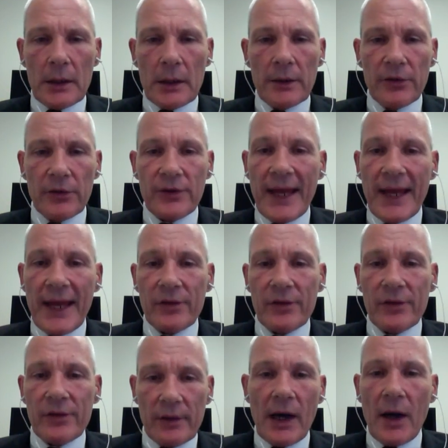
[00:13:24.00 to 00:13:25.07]
States
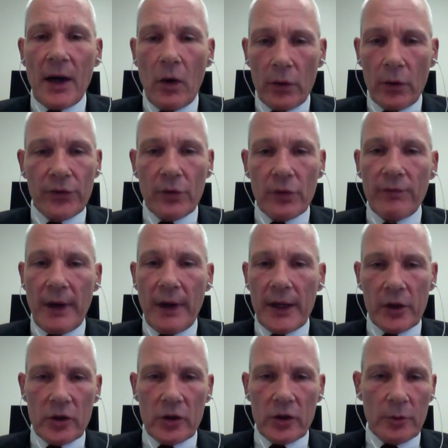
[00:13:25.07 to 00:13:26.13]
are also
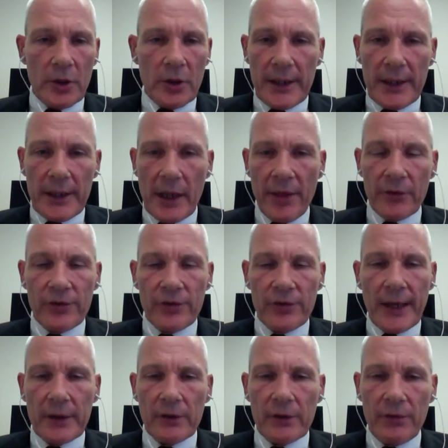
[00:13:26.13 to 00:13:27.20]
vulnerable in other
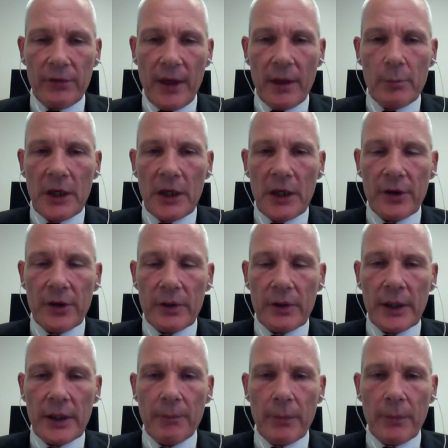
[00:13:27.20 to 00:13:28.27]
sectors than the military.
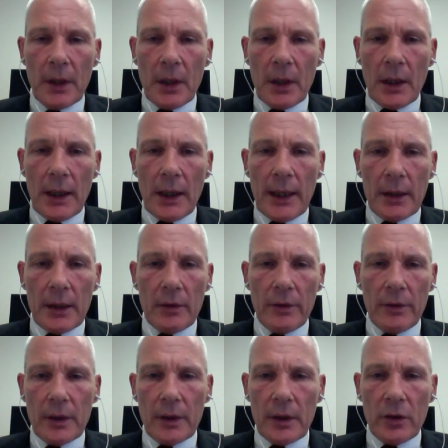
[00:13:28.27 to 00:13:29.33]
And
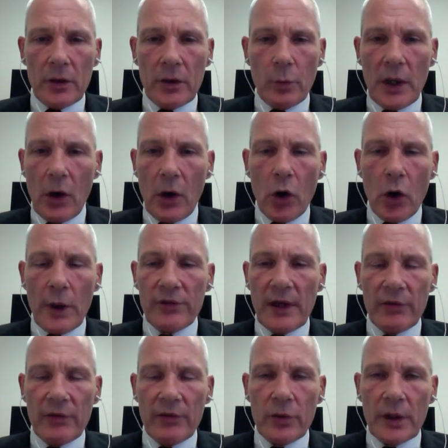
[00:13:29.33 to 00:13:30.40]
you will always have
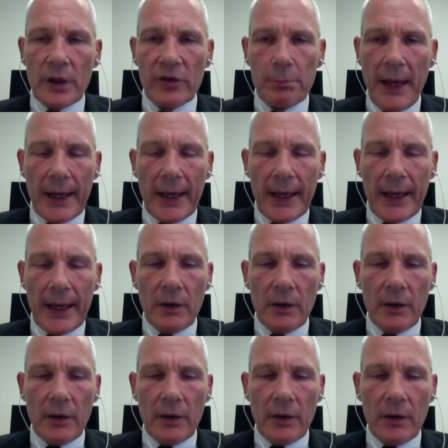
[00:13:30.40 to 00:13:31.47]
to expect
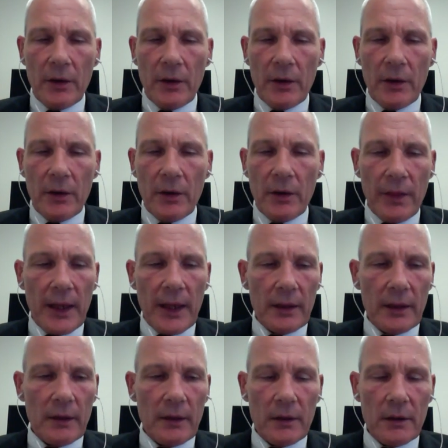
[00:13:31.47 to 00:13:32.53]
that an
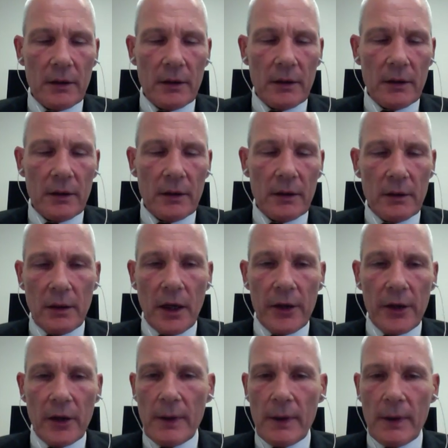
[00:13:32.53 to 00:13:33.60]
aggressor
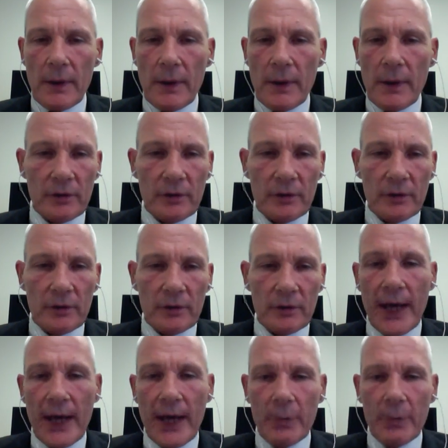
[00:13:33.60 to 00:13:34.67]
or the enemy,
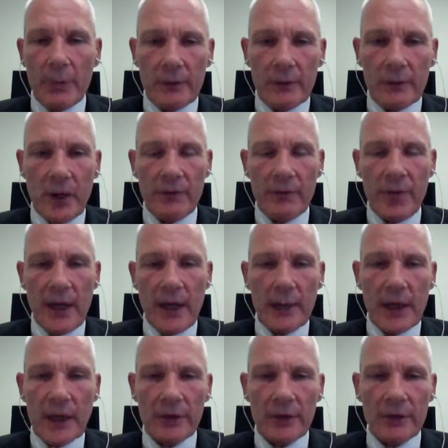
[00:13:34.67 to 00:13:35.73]
whoever the enemy
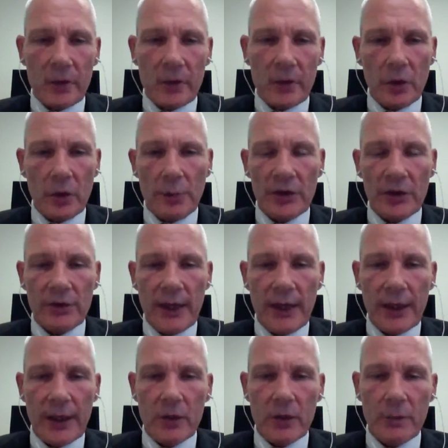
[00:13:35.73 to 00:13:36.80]
is, could be a state,
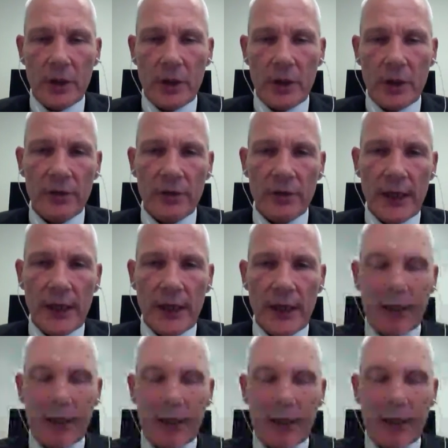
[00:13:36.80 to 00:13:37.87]
could be a non-state
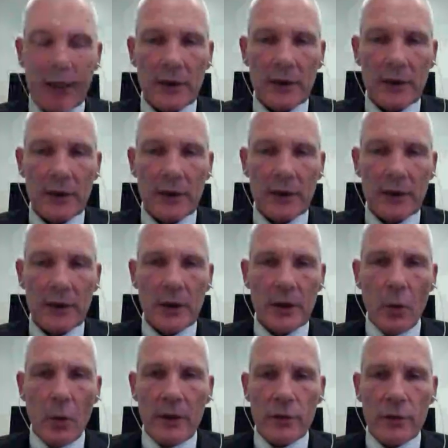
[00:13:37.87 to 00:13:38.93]
actor, will of course
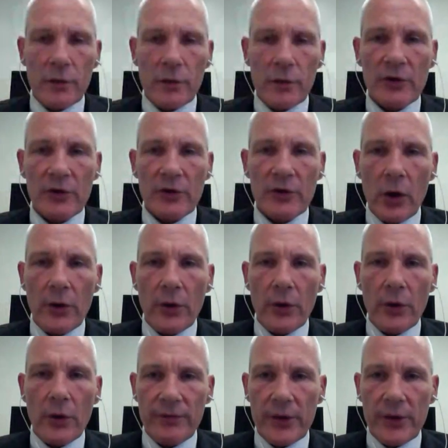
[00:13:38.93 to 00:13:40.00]
try to exploit those
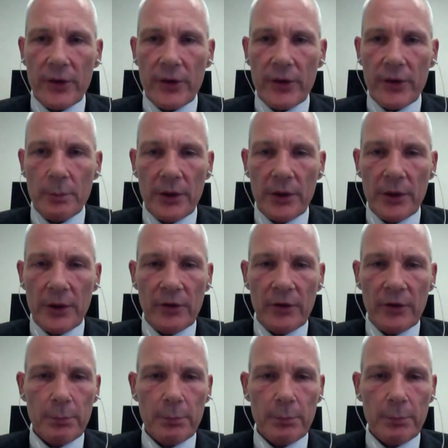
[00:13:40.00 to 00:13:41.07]
vulnerabilities,
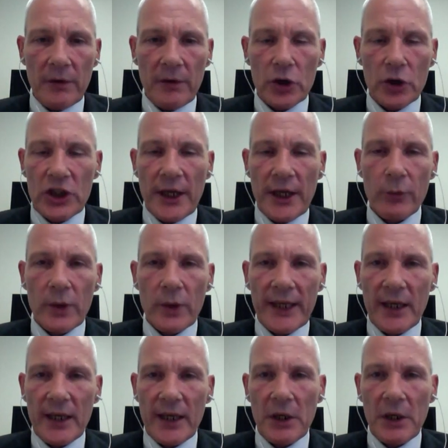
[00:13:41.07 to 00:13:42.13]
be it for genuinely
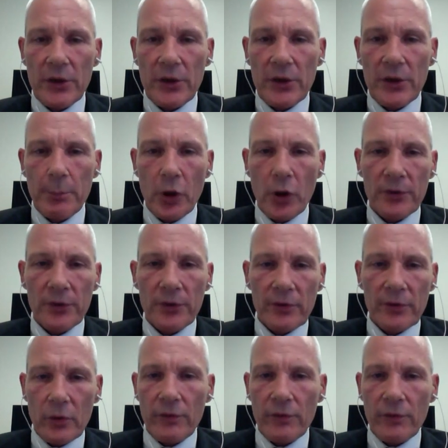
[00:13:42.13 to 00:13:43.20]
military
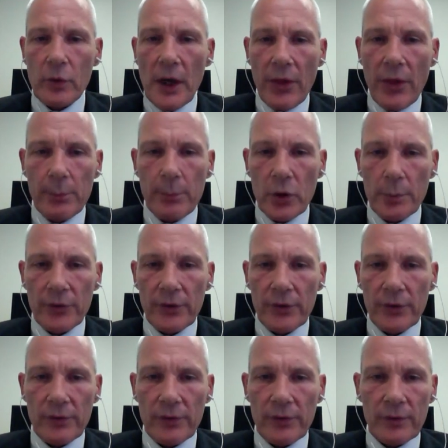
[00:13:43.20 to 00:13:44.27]
purposes or for other
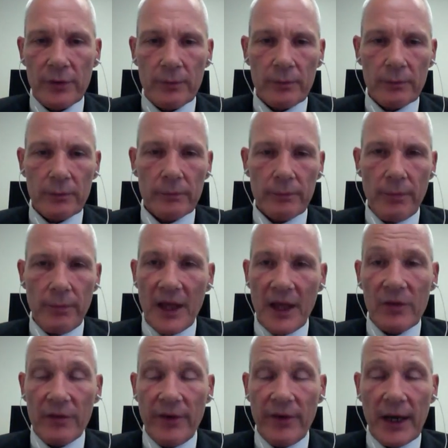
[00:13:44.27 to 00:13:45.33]
purposes. That's a
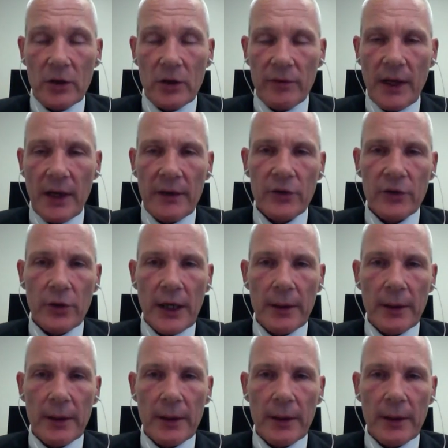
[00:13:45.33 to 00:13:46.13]
fact of life today.